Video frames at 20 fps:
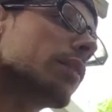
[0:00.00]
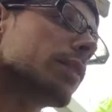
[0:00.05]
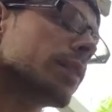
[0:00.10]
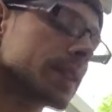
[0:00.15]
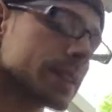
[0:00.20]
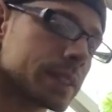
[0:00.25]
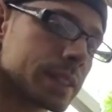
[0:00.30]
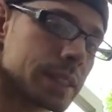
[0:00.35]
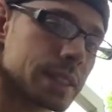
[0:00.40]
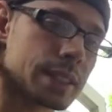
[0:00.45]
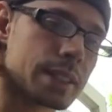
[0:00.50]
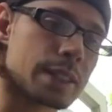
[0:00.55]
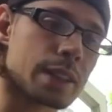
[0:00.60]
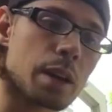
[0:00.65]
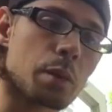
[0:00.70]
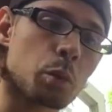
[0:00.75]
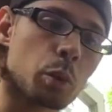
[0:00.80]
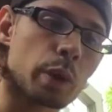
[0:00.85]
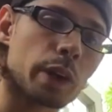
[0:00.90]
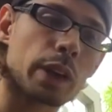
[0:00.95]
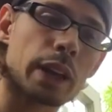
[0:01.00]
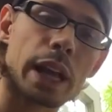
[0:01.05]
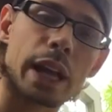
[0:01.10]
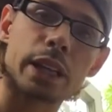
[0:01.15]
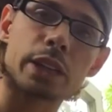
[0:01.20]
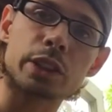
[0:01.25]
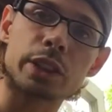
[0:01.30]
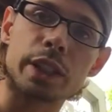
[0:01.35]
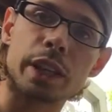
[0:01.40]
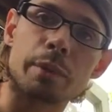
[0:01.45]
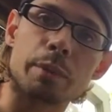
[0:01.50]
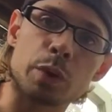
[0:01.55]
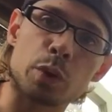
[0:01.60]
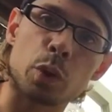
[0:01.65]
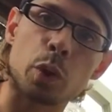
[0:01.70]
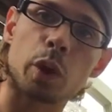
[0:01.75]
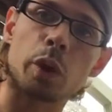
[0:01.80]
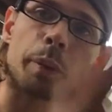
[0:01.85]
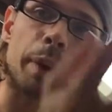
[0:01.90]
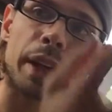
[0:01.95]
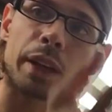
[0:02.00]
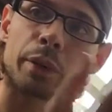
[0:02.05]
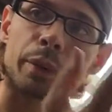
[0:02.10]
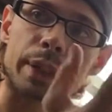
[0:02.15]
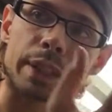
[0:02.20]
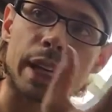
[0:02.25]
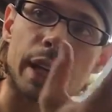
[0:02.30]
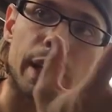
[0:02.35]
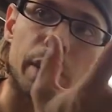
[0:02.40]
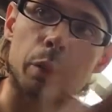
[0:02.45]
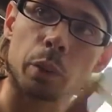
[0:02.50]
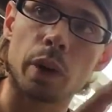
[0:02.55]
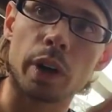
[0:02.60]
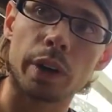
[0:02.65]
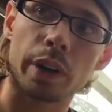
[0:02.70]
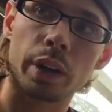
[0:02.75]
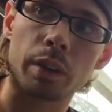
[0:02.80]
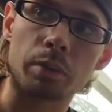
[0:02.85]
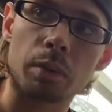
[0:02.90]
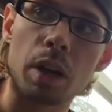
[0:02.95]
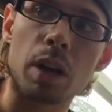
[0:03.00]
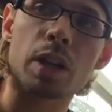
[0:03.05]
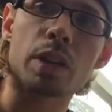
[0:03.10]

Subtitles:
For instance, some will actually absorb and retain water.